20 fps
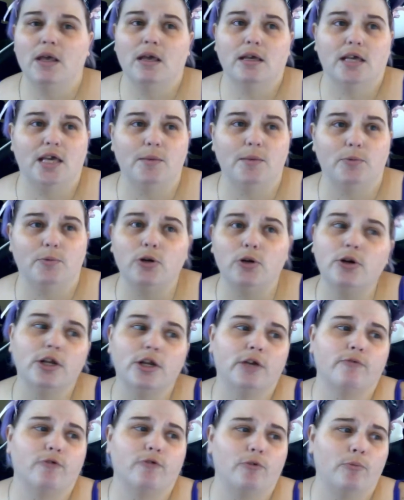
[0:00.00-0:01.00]
keep
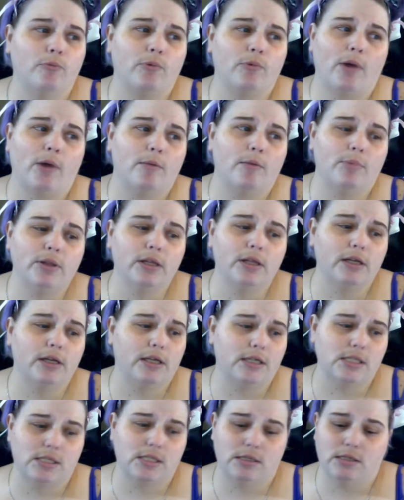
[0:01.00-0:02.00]
learning from my
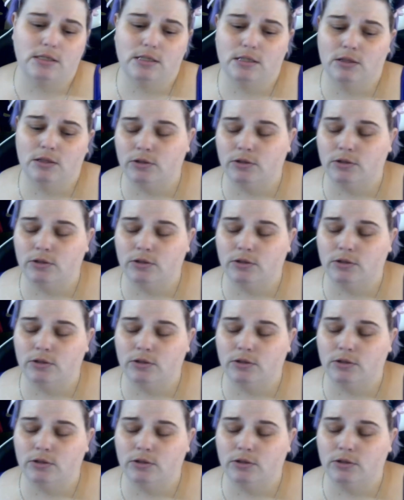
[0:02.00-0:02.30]
abilities and